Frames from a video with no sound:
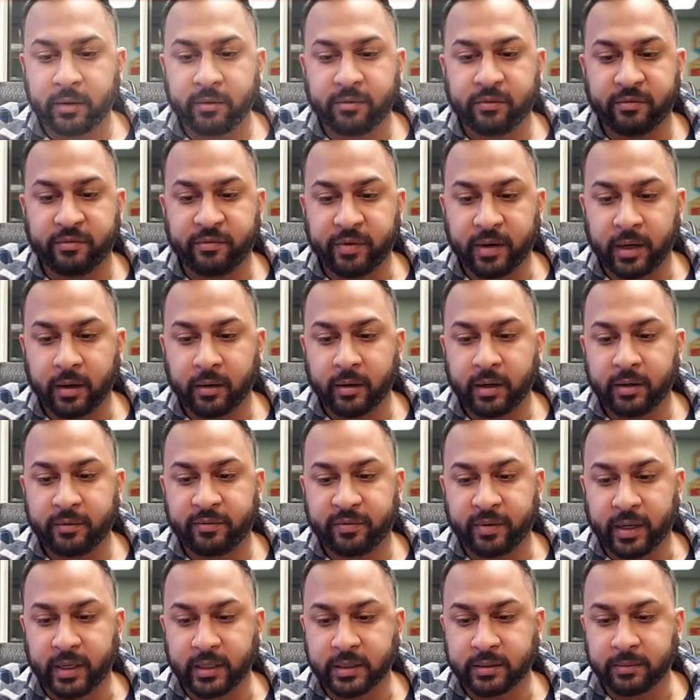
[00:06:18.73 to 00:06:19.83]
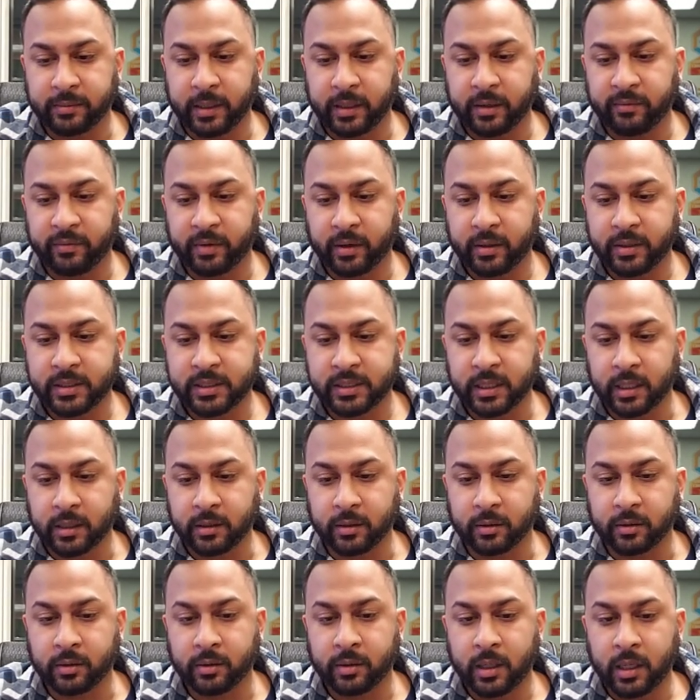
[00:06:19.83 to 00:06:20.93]
it very faint. I made it very
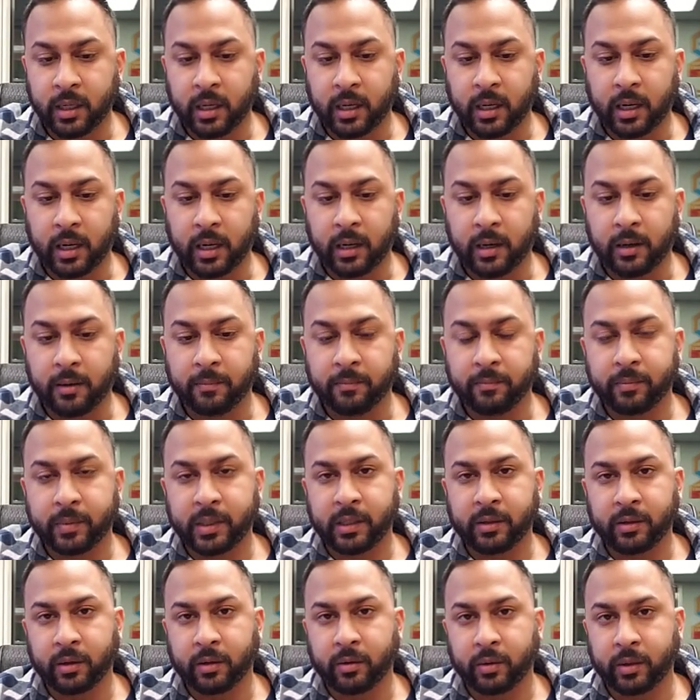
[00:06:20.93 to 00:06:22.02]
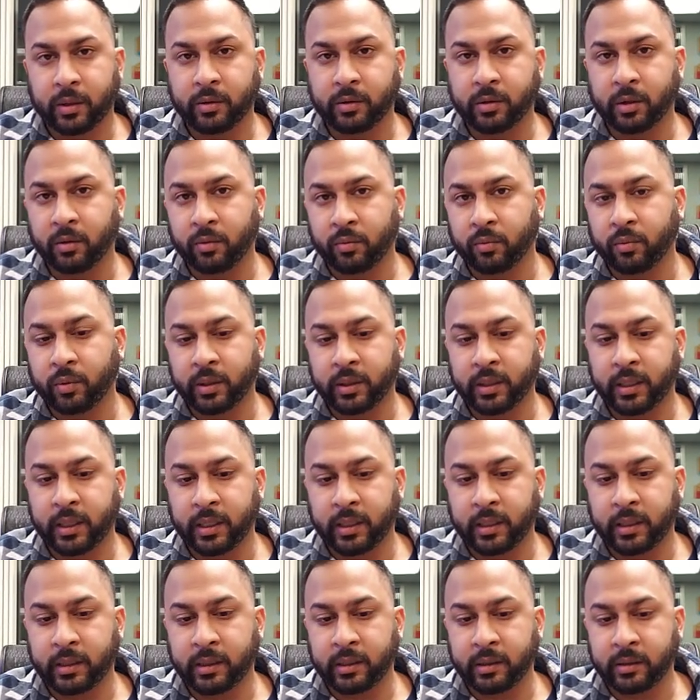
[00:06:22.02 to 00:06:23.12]
subtle. You know, you don't
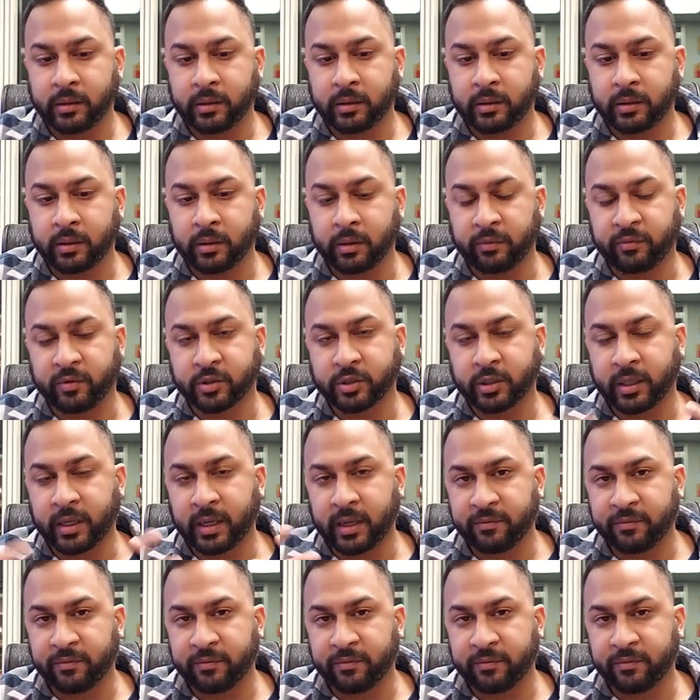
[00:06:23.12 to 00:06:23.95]
really, you know, if you're trying